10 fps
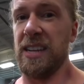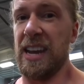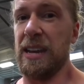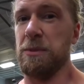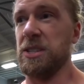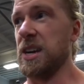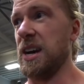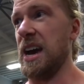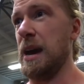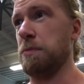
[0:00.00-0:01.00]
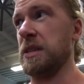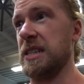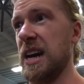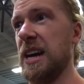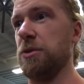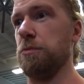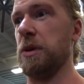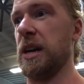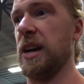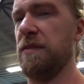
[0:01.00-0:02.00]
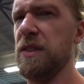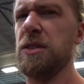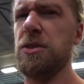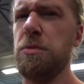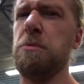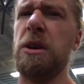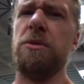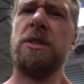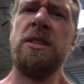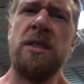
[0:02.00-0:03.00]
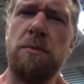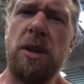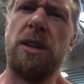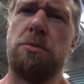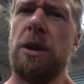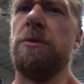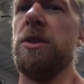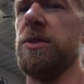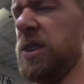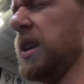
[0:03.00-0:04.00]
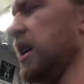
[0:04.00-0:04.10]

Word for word: The name is aptly titled, but I feeling a little bit better with these dumbbell upright rows.